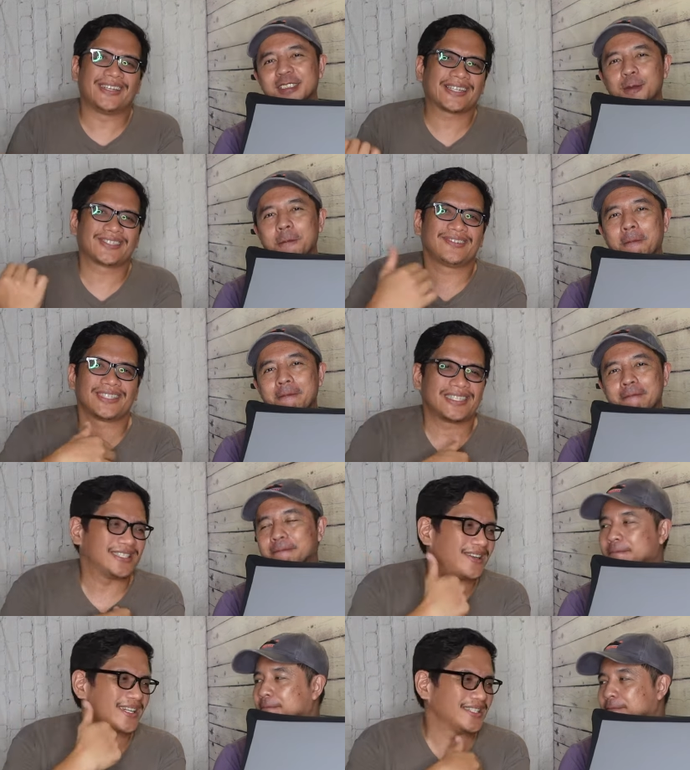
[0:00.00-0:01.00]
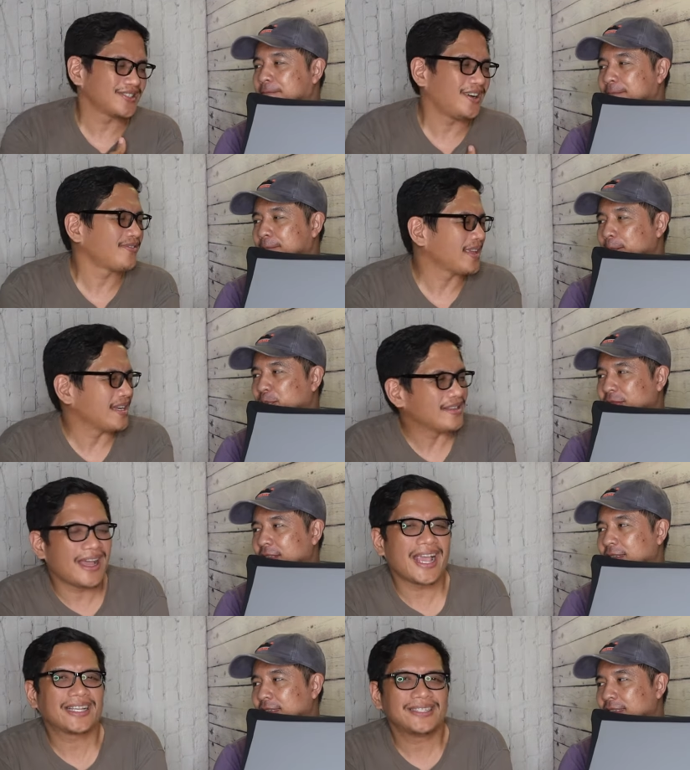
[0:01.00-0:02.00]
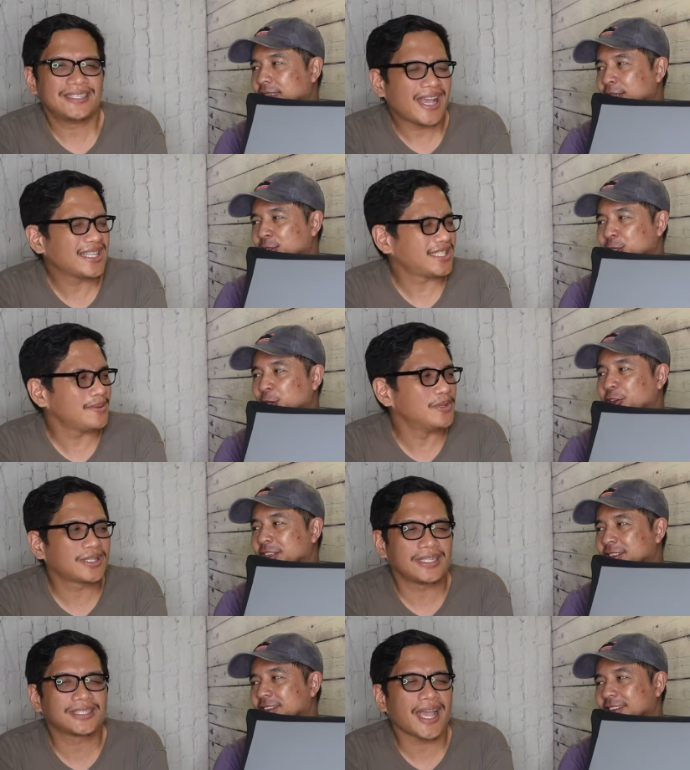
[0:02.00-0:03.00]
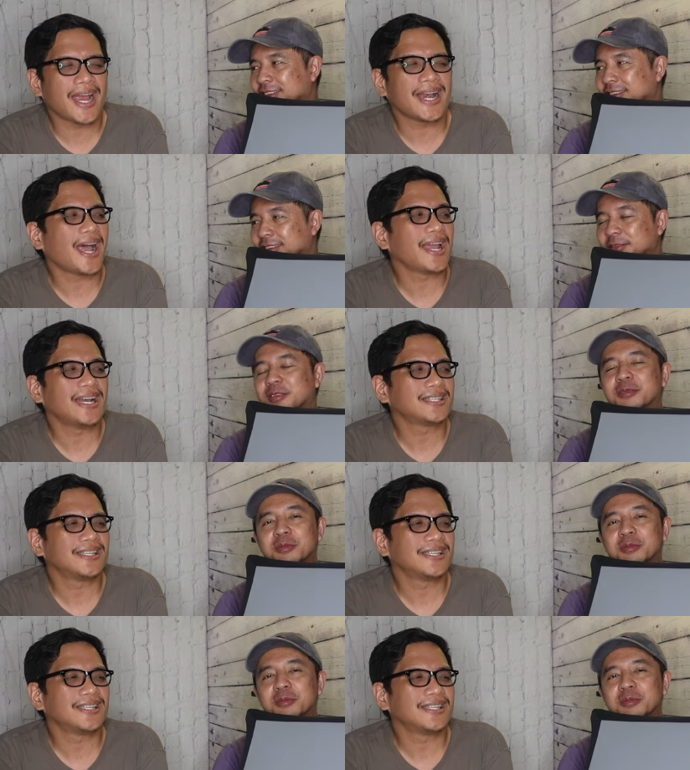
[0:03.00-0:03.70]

Speaker 1: next to us, he's drinking his coffee, and he, I, he I see curious. him looking side eye like